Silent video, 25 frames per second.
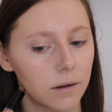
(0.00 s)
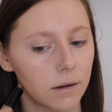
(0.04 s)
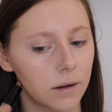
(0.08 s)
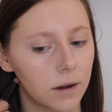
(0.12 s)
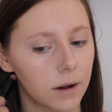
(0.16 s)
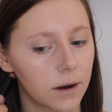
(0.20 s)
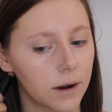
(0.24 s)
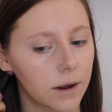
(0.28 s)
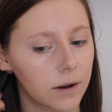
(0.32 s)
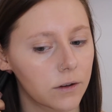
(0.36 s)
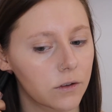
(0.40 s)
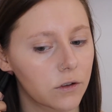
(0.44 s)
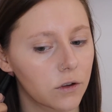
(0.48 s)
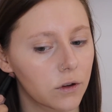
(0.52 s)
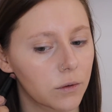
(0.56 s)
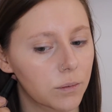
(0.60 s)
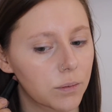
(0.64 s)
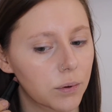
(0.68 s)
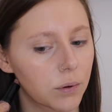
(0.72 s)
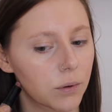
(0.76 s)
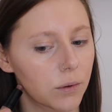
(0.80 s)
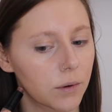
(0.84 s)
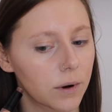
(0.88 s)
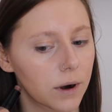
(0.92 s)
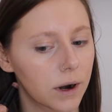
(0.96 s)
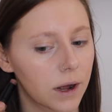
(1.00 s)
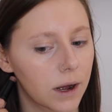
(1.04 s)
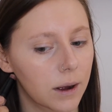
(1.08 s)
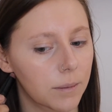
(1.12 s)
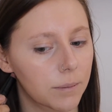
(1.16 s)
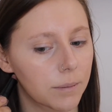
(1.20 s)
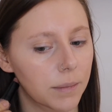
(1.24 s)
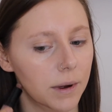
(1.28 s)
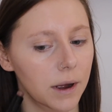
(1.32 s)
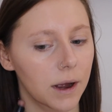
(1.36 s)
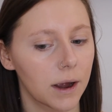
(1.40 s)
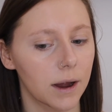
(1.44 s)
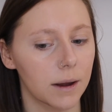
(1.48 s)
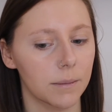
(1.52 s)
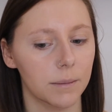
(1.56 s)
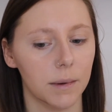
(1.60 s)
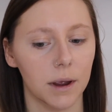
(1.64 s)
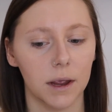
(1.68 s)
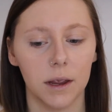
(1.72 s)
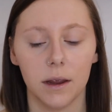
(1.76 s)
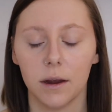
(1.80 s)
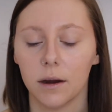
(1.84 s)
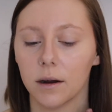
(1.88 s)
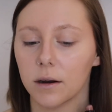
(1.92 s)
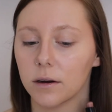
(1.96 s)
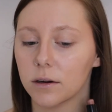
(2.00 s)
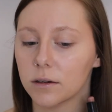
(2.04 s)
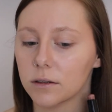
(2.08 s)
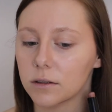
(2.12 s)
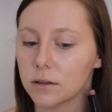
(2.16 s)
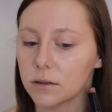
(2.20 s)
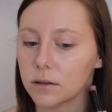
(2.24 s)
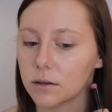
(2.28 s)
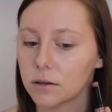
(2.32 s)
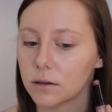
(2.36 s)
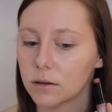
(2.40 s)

And I do pull it up behind my ears.